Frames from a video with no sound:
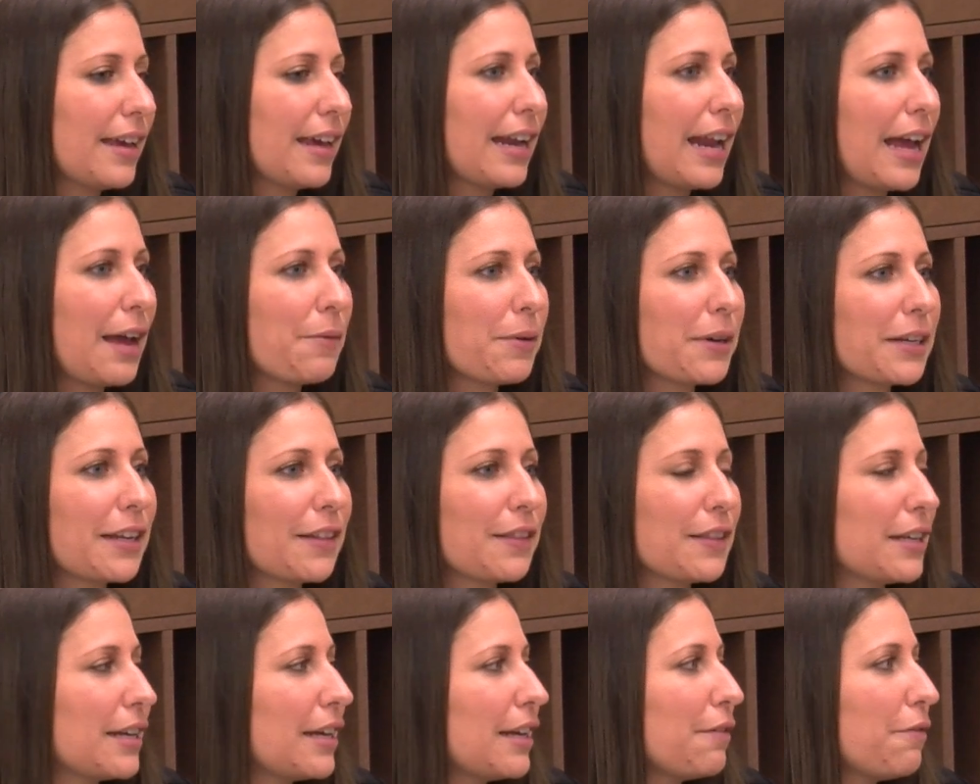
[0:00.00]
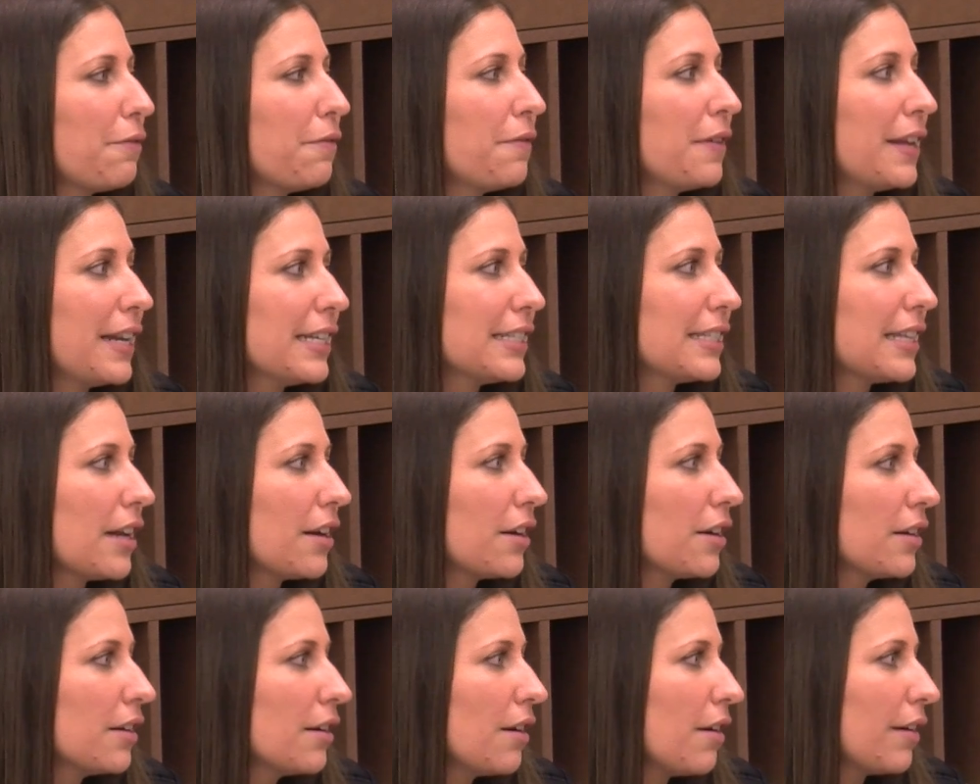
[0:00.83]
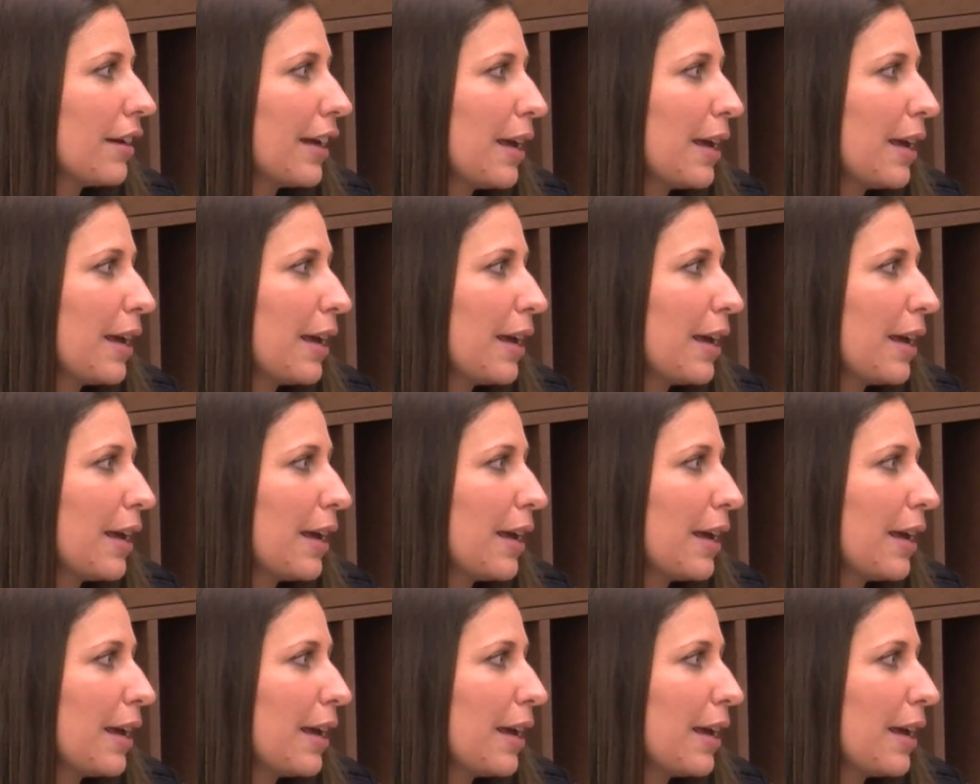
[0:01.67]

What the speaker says: and I worked at the fitness center on